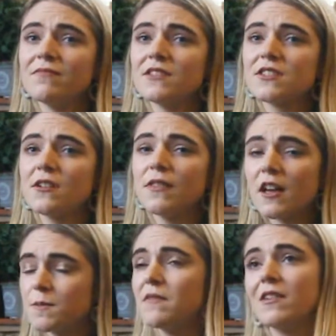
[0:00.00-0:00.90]
So
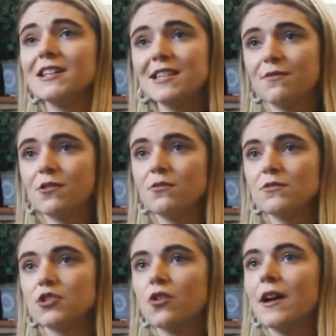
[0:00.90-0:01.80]
that's been really
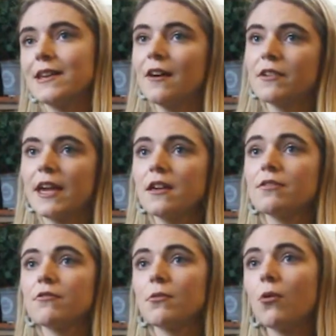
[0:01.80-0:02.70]
difficult to try and navigate
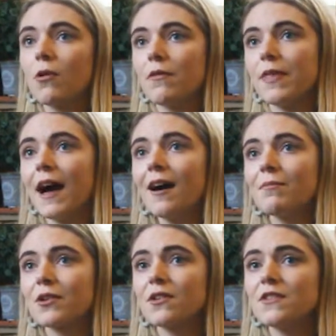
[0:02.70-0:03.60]
through all of
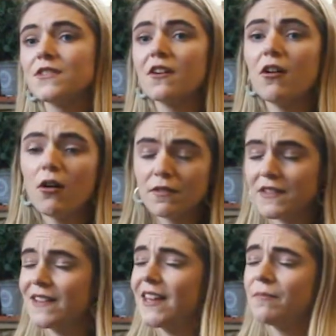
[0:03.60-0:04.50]
that, because
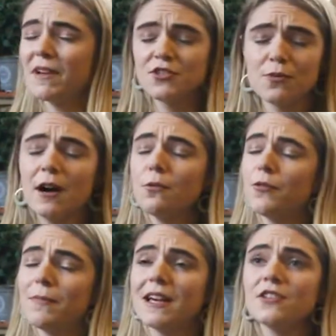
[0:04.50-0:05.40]
obviously mental
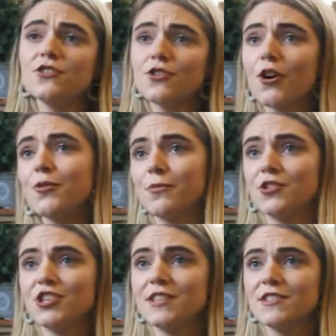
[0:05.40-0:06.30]
health plays so
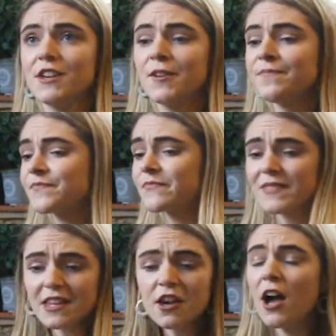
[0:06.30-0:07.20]
much into
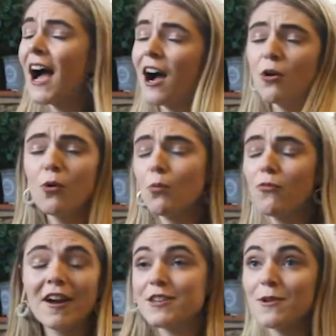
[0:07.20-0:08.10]
how
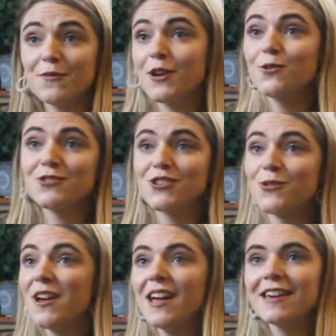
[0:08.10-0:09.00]
ready we feel
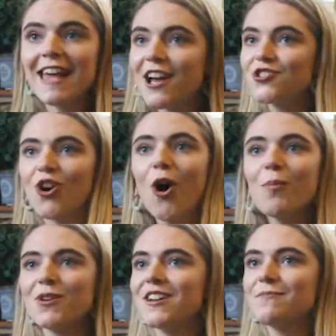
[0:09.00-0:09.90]
to get a
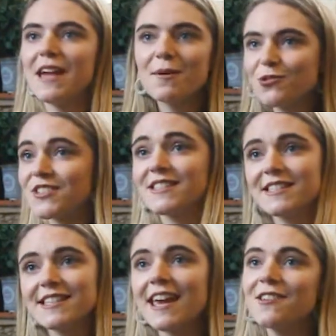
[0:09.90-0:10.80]
job and be able to
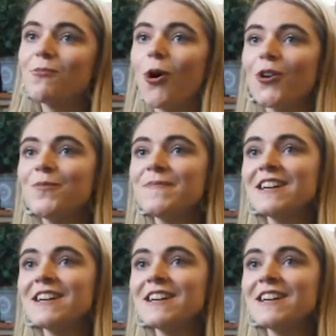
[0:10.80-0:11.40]
sustain one.